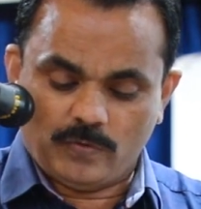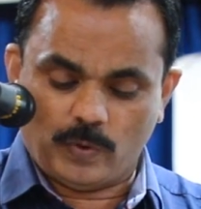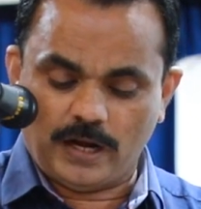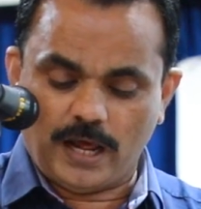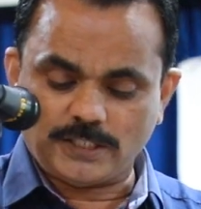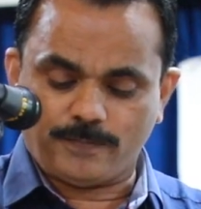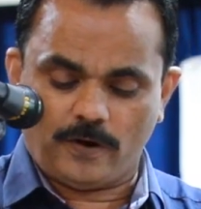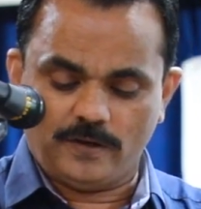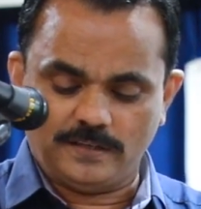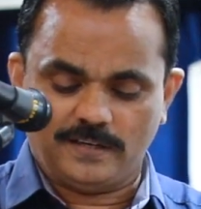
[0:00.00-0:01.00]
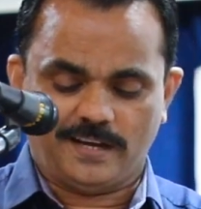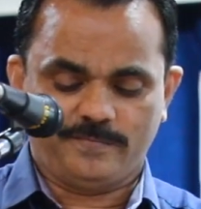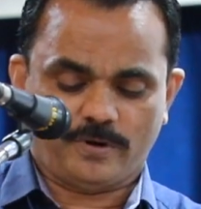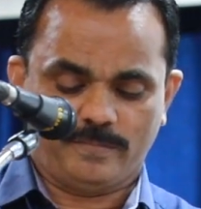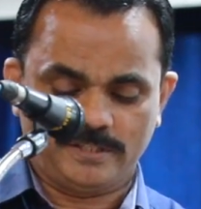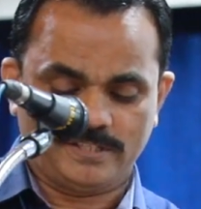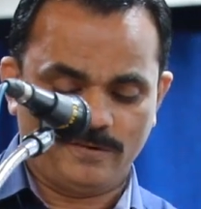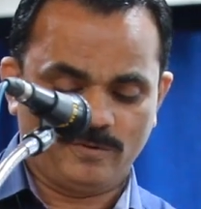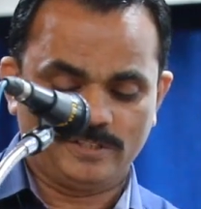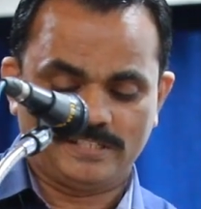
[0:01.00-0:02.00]
One last point, and I promise
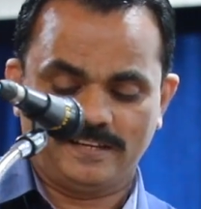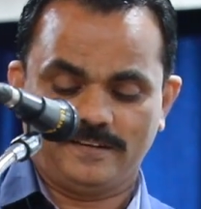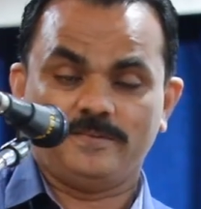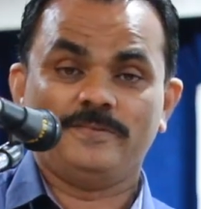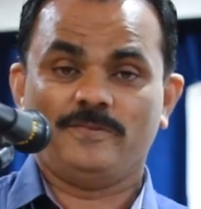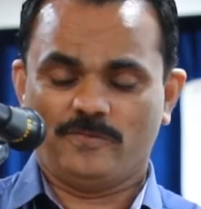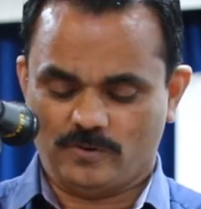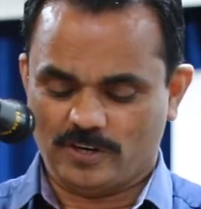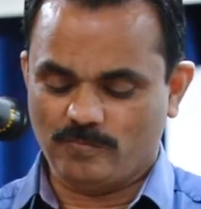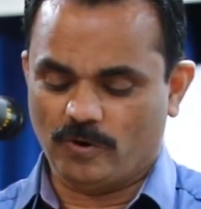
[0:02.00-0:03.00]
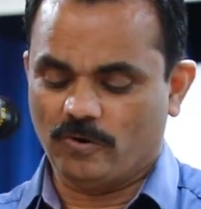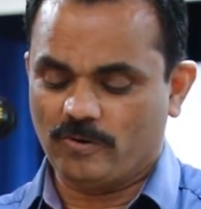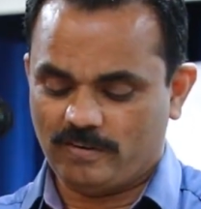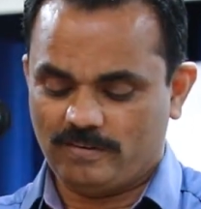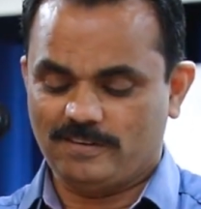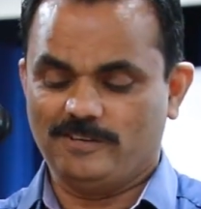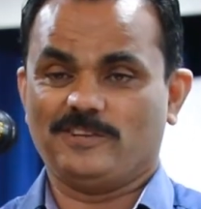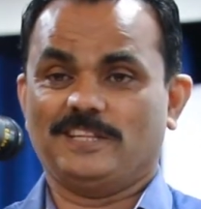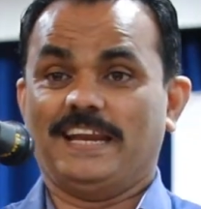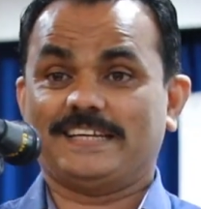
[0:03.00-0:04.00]
I won't say a word more
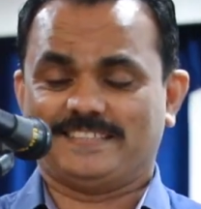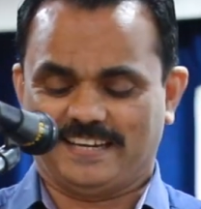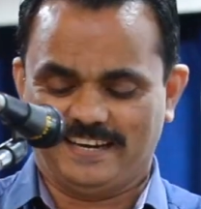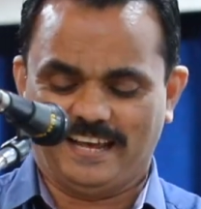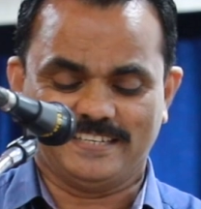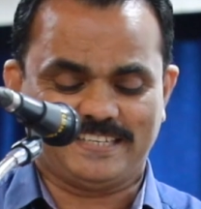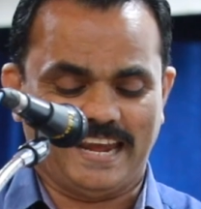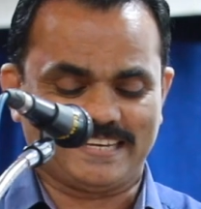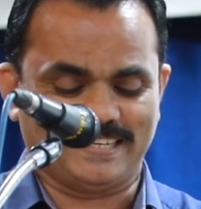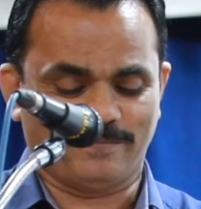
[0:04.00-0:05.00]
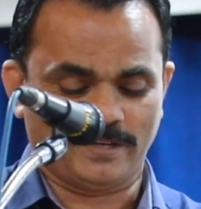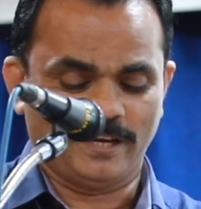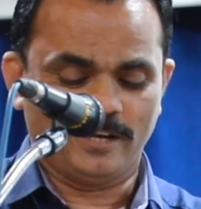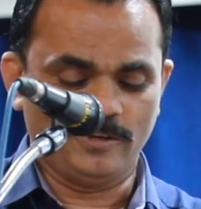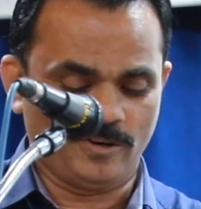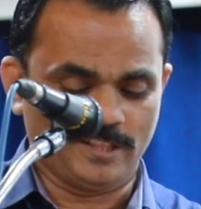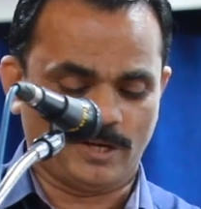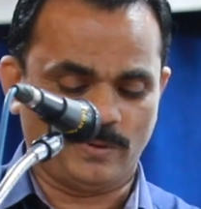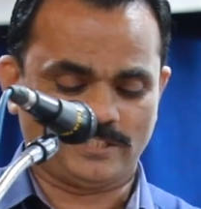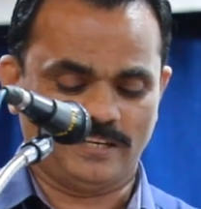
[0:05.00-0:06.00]
during the next 3 days, except during
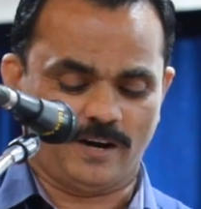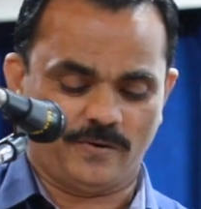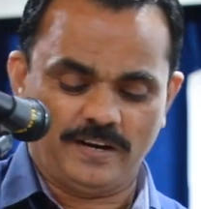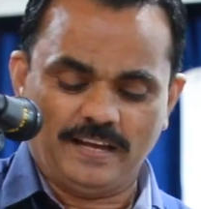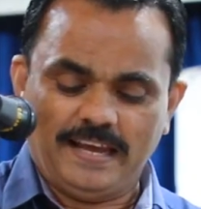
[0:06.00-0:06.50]
the question hour.